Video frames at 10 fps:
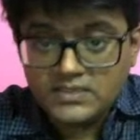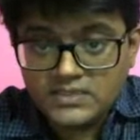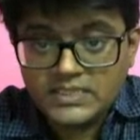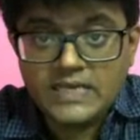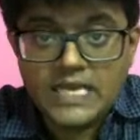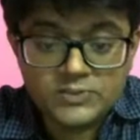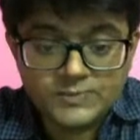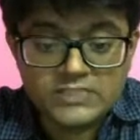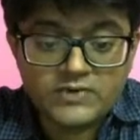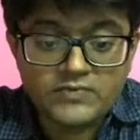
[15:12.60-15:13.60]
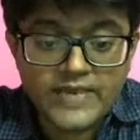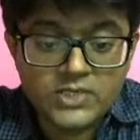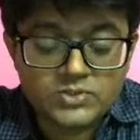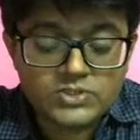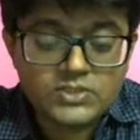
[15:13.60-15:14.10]
They'll have specific
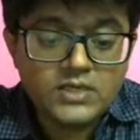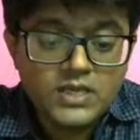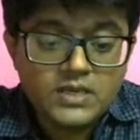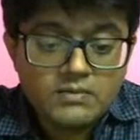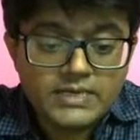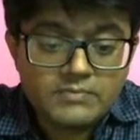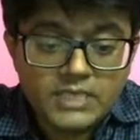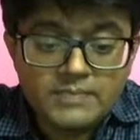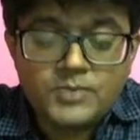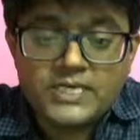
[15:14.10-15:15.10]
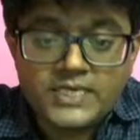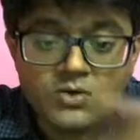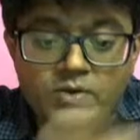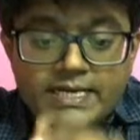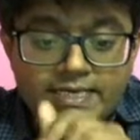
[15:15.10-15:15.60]
values, but importantly,
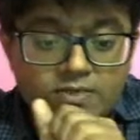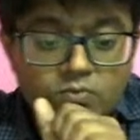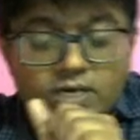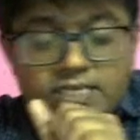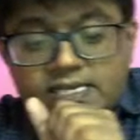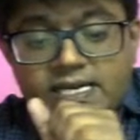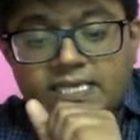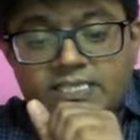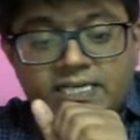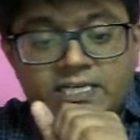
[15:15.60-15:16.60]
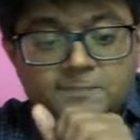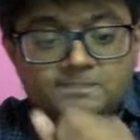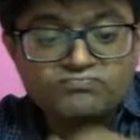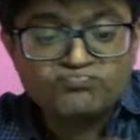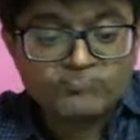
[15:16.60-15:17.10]
look at it. What is the relation?
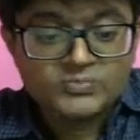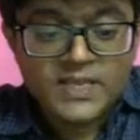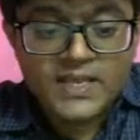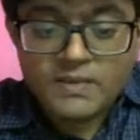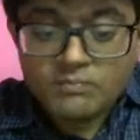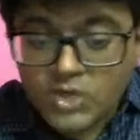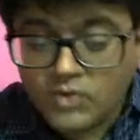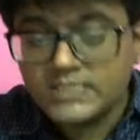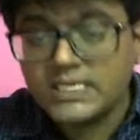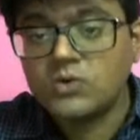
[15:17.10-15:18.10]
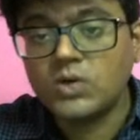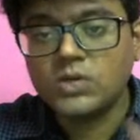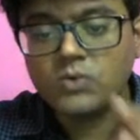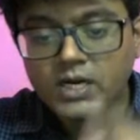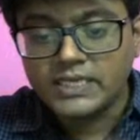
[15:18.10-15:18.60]
Mu is equal
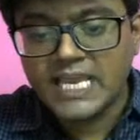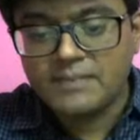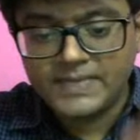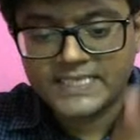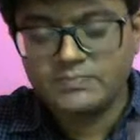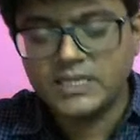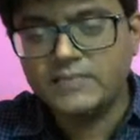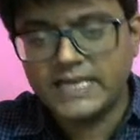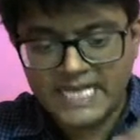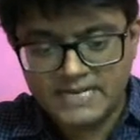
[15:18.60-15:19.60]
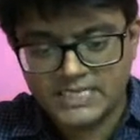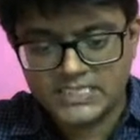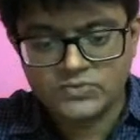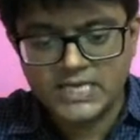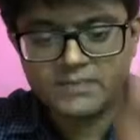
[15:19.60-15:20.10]
to what? A plus B by lambda
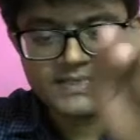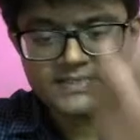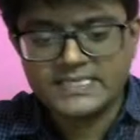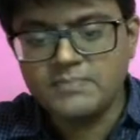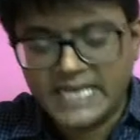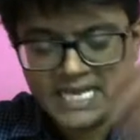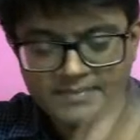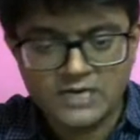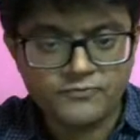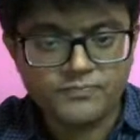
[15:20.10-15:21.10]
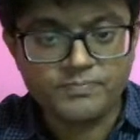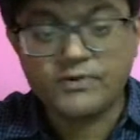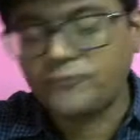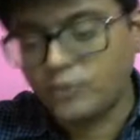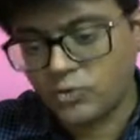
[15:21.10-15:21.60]
square plus C by lambda
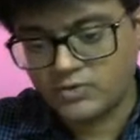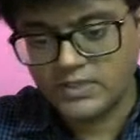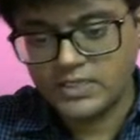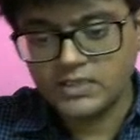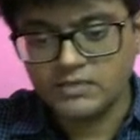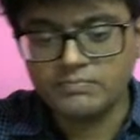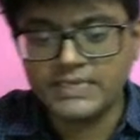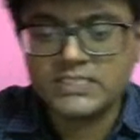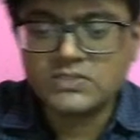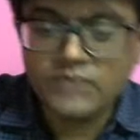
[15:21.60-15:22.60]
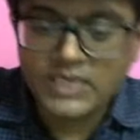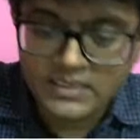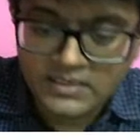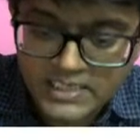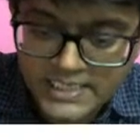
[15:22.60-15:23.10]
power 4. Means we
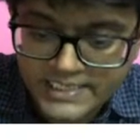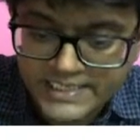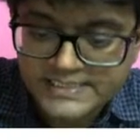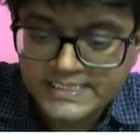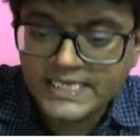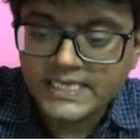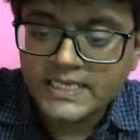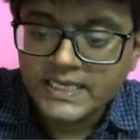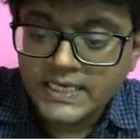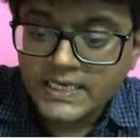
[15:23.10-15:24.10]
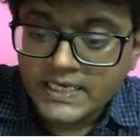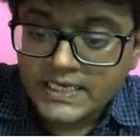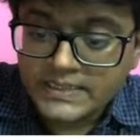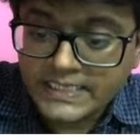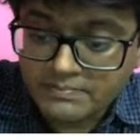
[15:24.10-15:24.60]
can clearly see
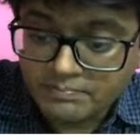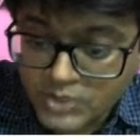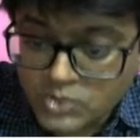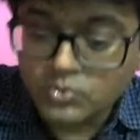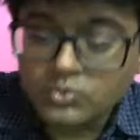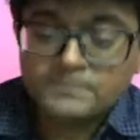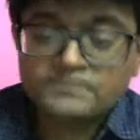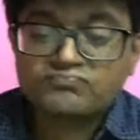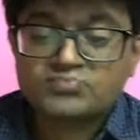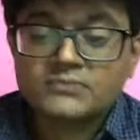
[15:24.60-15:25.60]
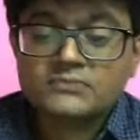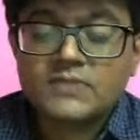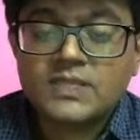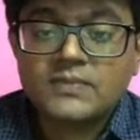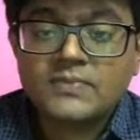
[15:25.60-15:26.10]
that mu,
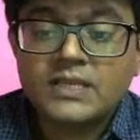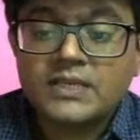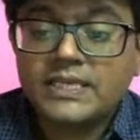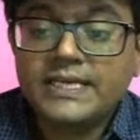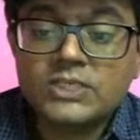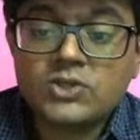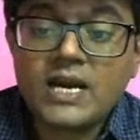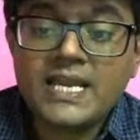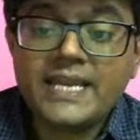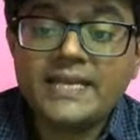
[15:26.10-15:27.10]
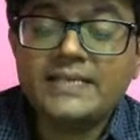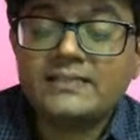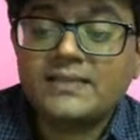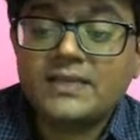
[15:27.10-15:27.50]
it is not like it is